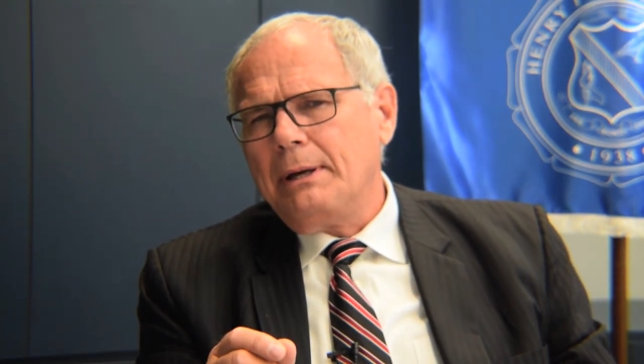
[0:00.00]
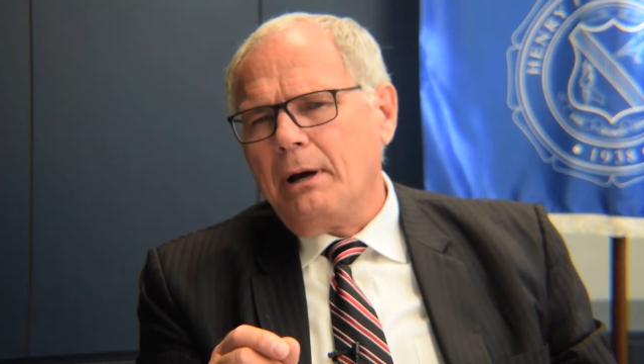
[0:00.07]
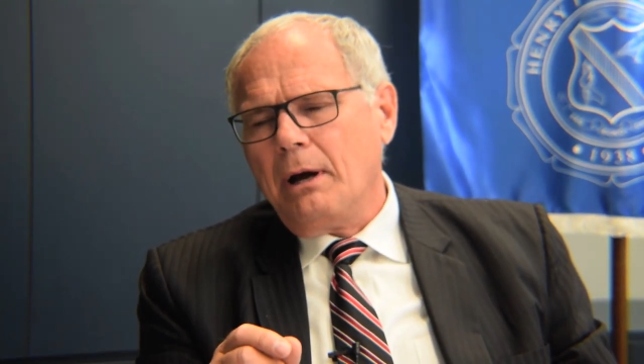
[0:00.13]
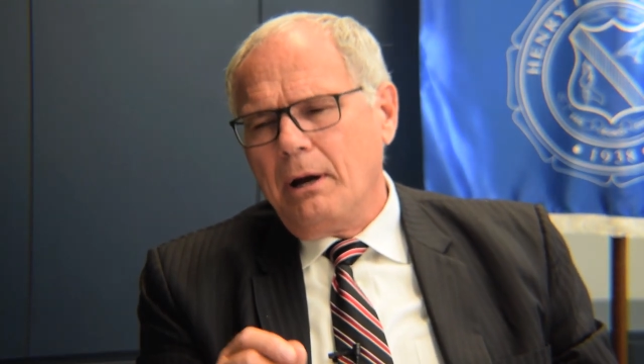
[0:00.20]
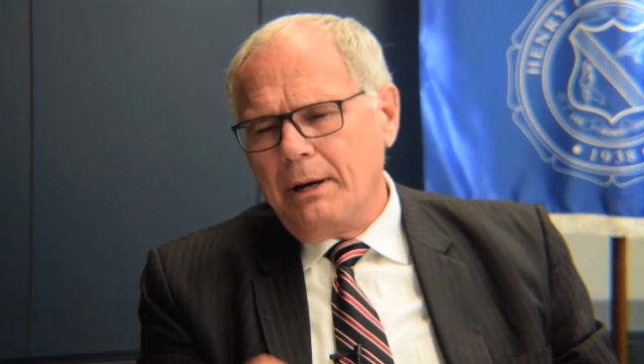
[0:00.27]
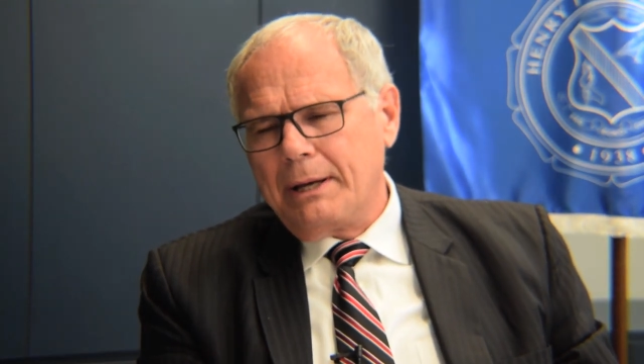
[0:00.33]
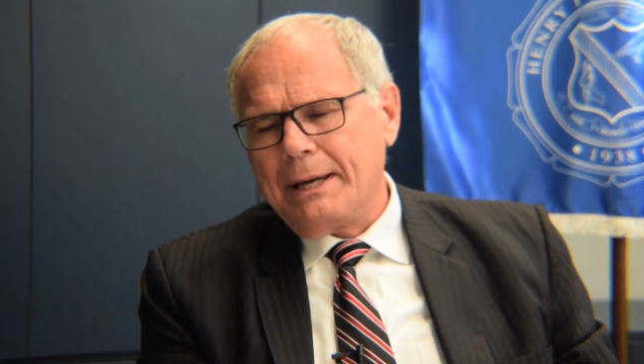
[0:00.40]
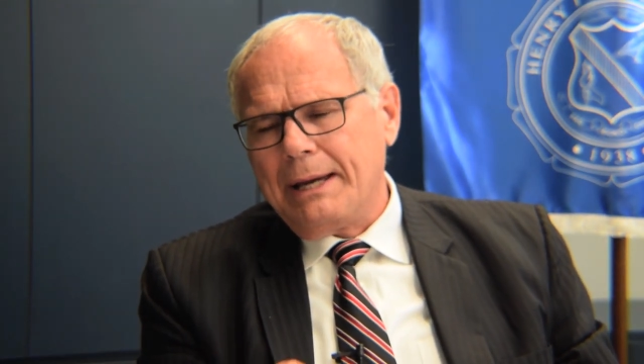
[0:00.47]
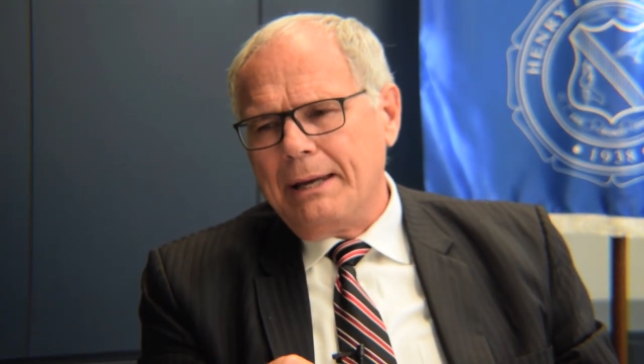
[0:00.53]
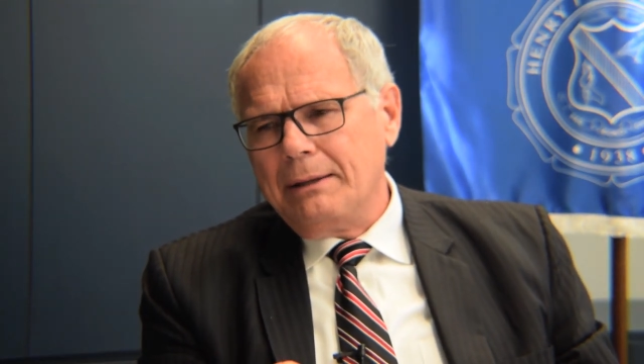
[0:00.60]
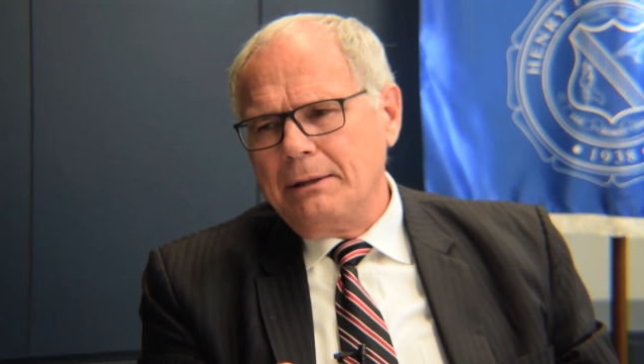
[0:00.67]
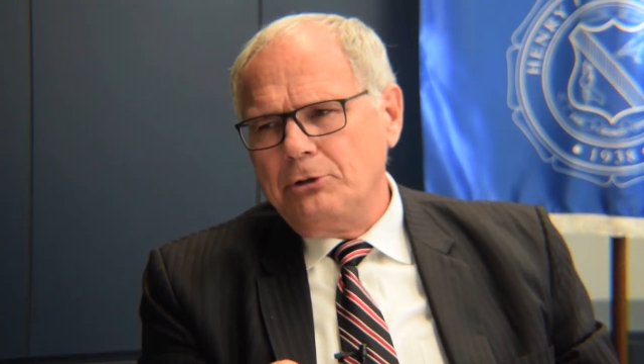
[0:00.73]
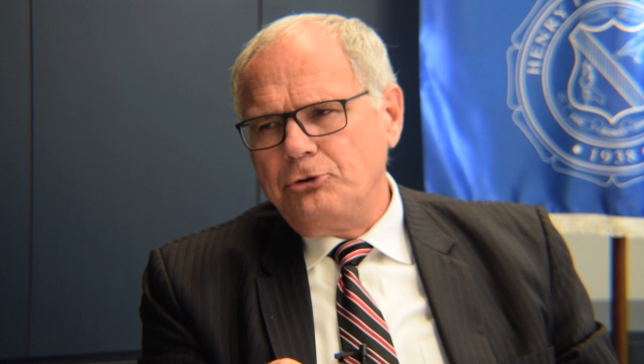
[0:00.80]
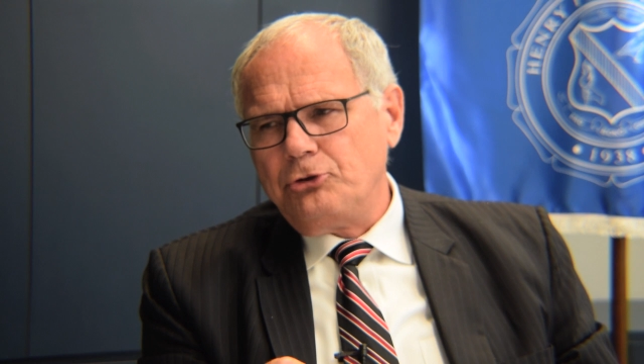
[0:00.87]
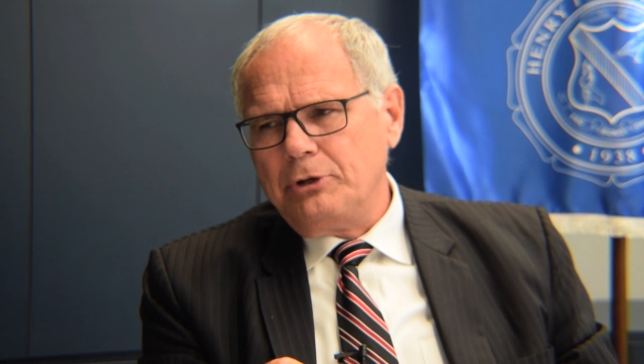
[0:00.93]
our
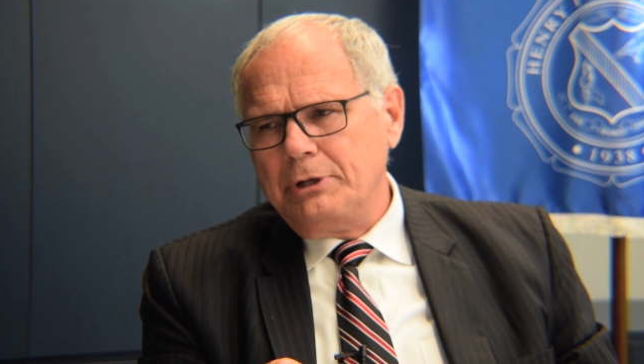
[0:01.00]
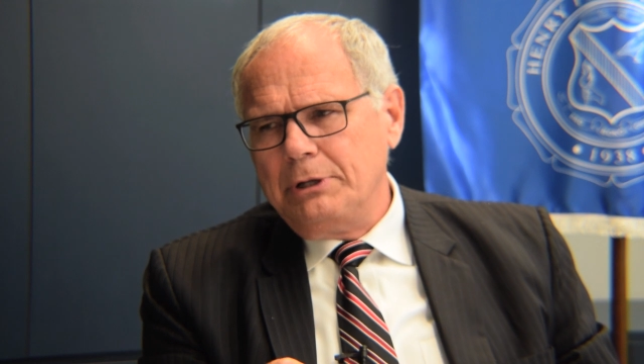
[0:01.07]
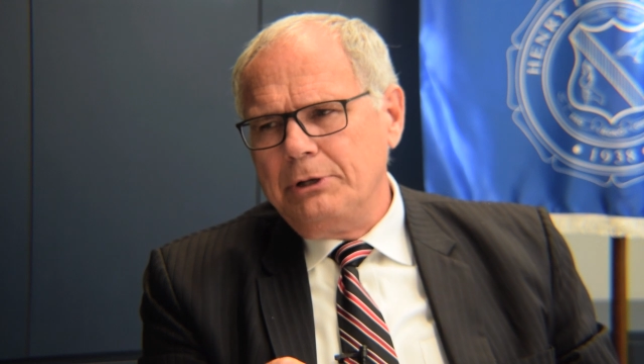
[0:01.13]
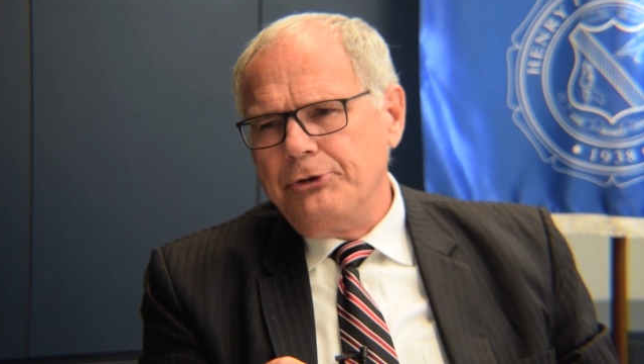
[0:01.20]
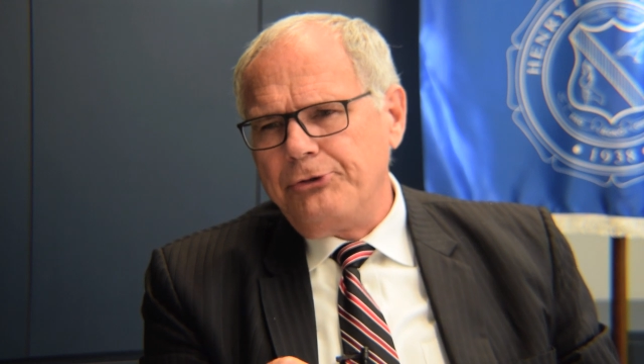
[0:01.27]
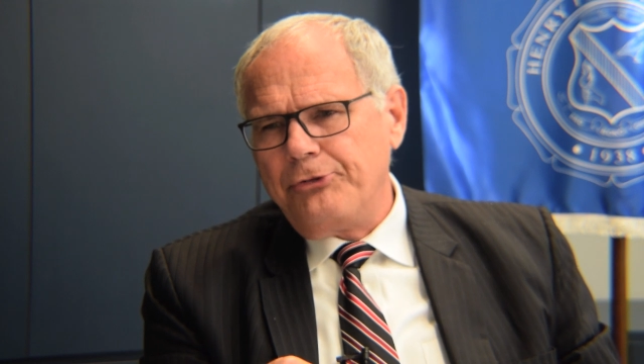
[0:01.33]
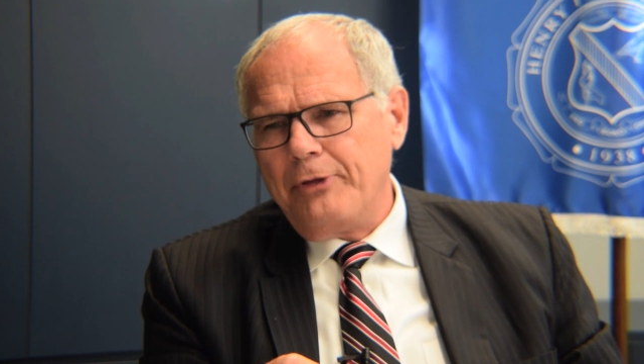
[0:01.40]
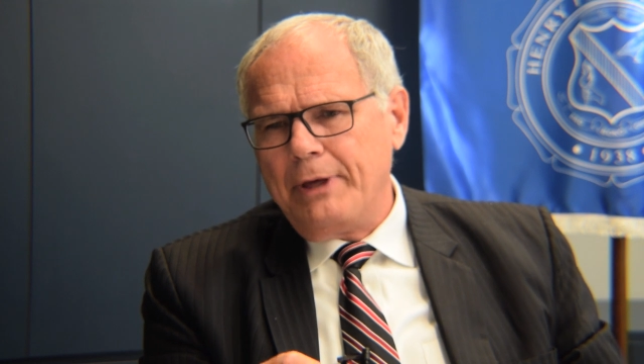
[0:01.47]
college is